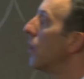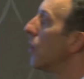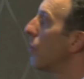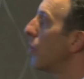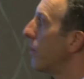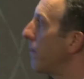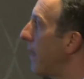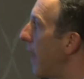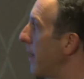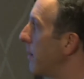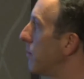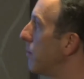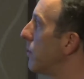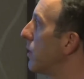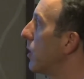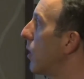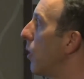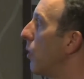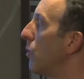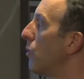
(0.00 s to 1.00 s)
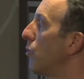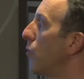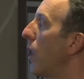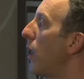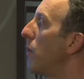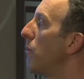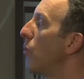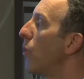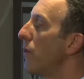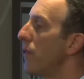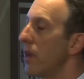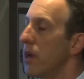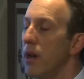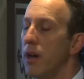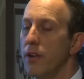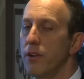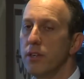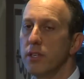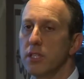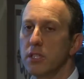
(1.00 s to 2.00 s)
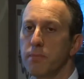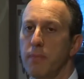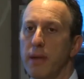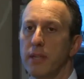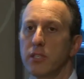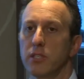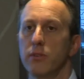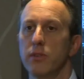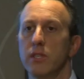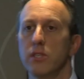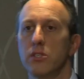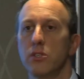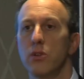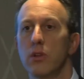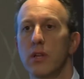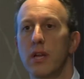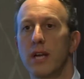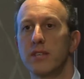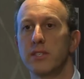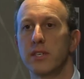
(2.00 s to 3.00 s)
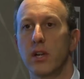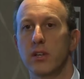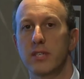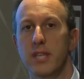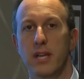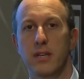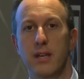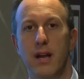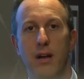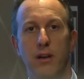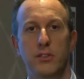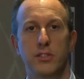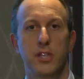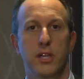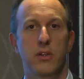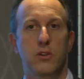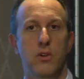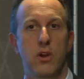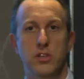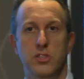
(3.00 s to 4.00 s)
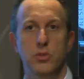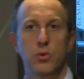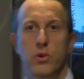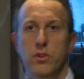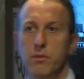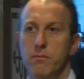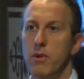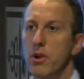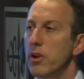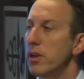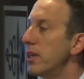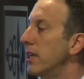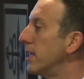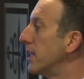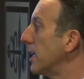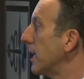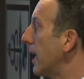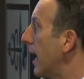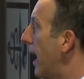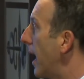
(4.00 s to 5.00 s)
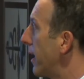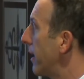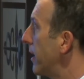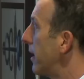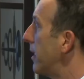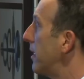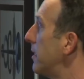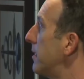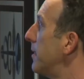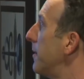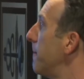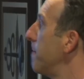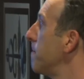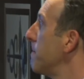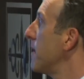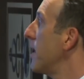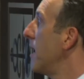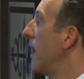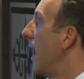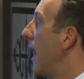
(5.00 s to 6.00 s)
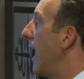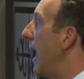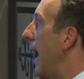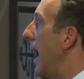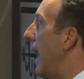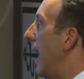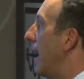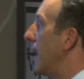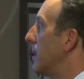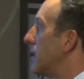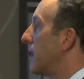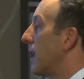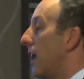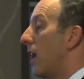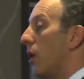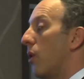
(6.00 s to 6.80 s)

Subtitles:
We've had well more than 100 dispensaries utilizing our technology across North America and Canada. And